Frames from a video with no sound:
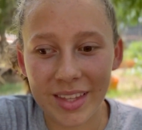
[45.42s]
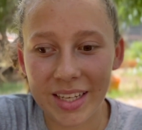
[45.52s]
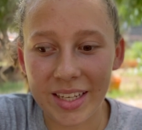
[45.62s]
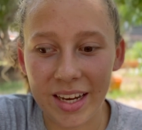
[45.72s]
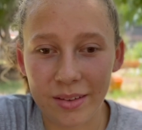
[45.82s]

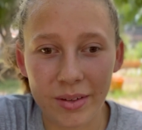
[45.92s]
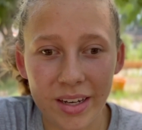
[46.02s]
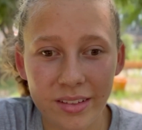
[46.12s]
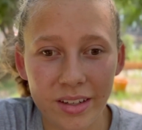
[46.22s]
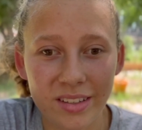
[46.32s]
yes, we got
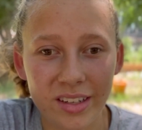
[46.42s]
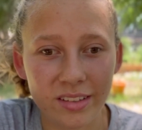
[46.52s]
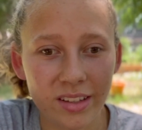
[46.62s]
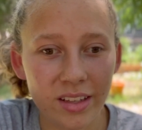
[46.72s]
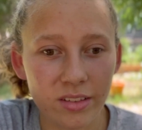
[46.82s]
to start
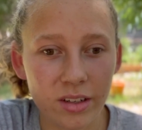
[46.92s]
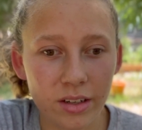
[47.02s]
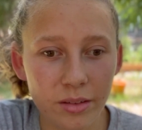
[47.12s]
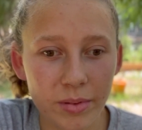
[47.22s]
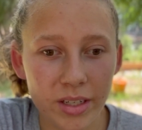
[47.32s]
assessing these
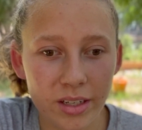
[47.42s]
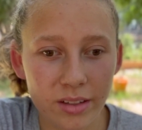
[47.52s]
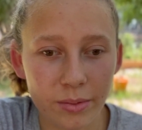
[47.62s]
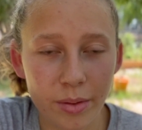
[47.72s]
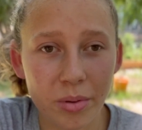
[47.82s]
girls
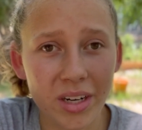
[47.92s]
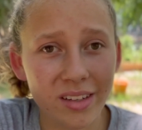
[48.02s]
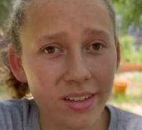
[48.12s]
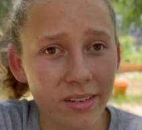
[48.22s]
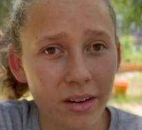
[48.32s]
because with breeding
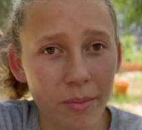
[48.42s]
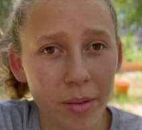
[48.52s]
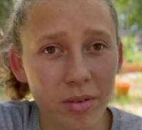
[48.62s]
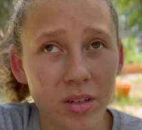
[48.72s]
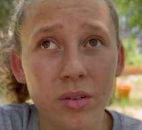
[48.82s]
season coming
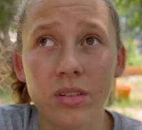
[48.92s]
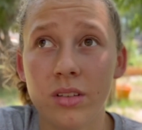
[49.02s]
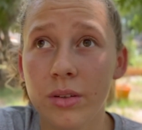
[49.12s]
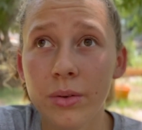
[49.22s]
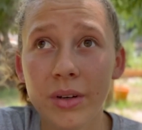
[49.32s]
up so
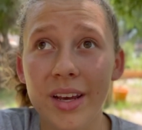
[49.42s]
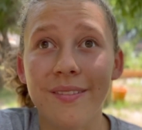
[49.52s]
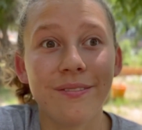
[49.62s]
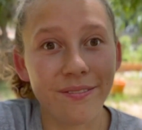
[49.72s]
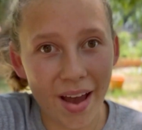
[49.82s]
soon
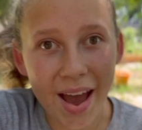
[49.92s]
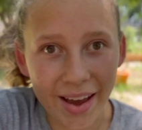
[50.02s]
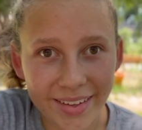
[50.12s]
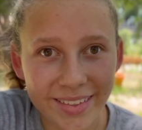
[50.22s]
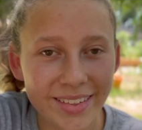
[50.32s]
and
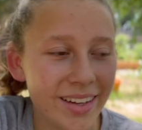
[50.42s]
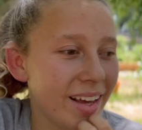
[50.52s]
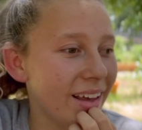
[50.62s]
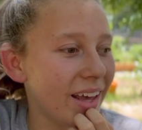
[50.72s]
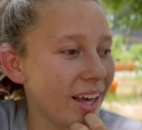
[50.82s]
fast,
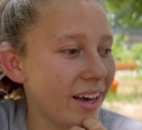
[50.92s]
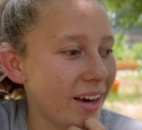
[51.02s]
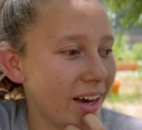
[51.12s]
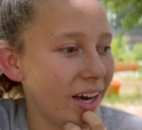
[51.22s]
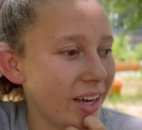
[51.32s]

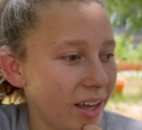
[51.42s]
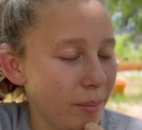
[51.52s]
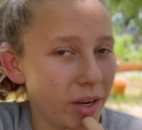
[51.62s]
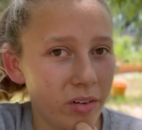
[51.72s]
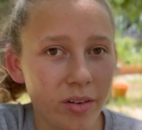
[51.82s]
got to
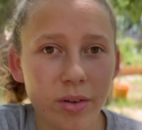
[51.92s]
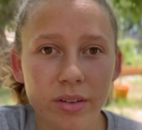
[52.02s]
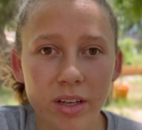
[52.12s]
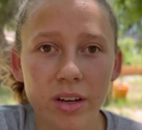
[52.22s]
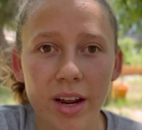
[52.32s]
make sure everyone's
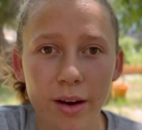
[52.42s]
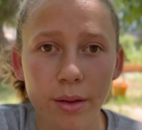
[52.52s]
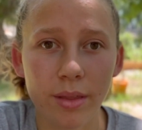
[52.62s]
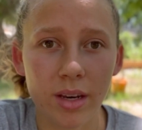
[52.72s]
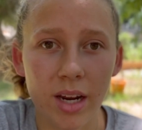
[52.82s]
in good
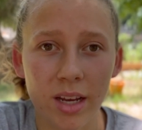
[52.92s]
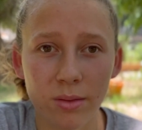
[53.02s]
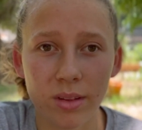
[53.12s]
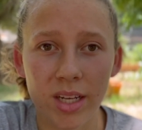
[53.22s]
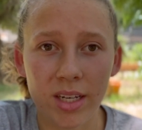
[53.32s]
health and has
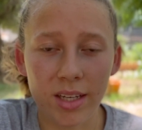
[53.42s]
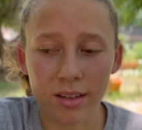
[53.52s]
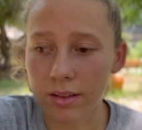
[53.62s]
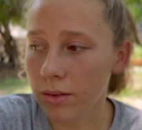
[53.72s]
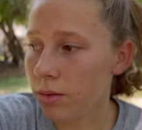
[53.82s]
what they
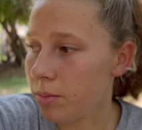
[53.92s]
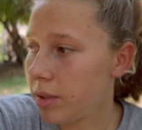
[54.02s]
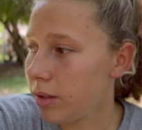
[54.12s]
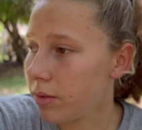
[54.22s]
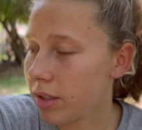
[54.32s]
need to
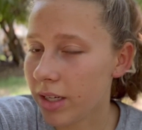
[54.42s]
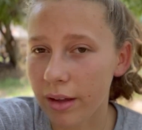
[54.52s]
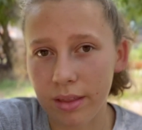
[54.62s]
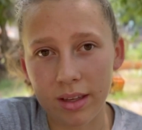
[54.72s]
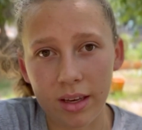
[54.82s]
be really
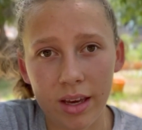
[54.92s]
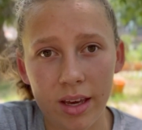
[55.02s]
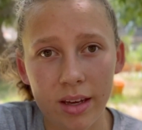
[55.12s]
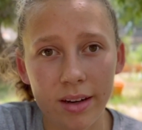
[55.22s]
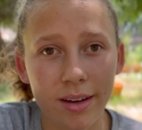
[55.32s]
healthy
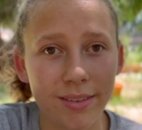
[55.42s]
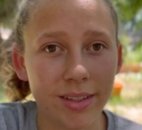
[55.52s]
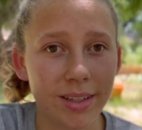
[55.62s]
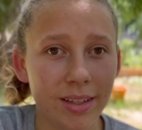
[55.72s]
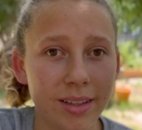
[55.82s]
and have a
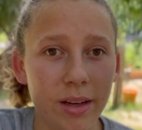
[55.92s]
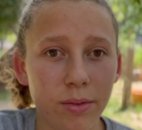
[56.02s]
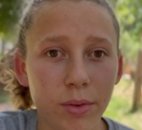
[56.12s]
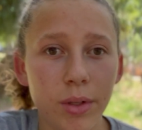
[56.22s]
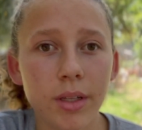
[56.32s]

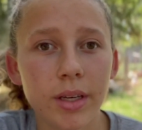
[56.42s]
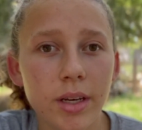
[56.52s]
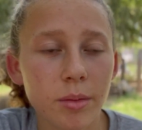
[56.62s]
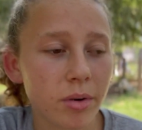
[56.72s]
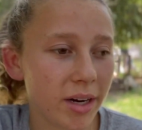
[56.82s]
successful
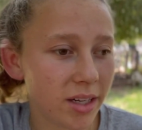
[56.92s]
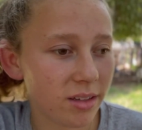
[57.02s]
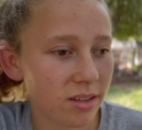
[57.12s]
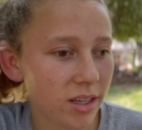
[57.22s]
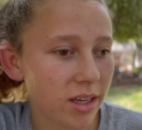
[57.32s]

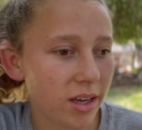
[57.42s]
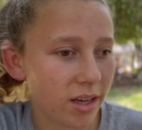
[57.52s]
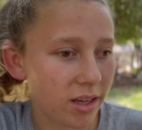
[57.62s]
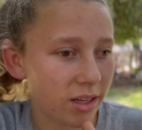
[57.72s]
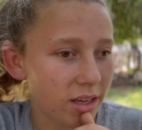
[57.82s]
pregnancy
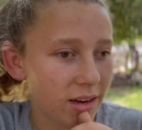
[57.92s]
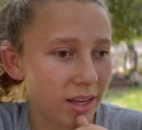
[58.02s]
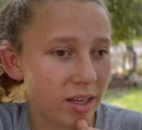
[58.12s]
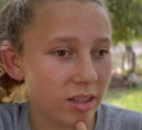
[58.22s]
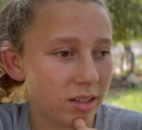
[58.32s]
and
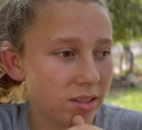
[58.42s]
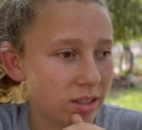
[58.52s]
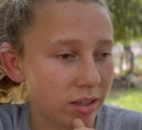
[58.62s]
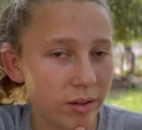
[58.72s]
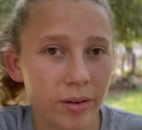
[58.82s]
kidding.
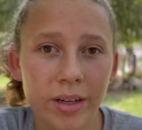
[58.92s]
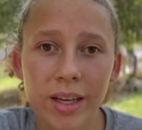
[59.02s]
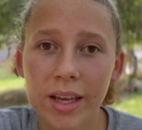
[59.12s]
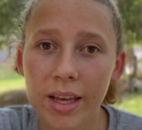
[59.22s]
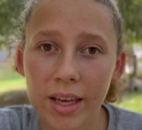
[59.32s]
So
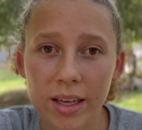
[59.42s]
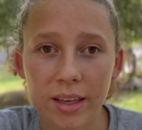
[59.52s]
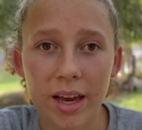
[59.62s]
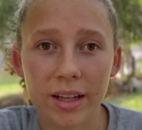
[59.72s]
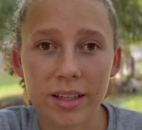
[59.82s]

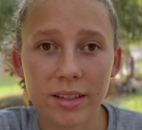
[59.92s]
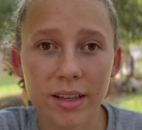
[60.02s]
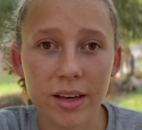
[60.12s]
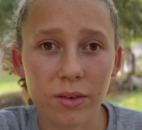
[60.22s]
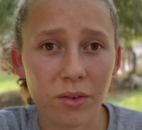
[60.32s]
yeah, let's
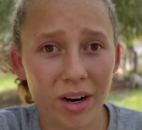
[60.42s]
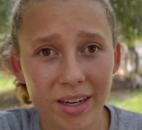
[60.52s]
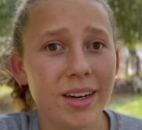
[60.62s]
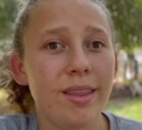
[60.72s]
get right into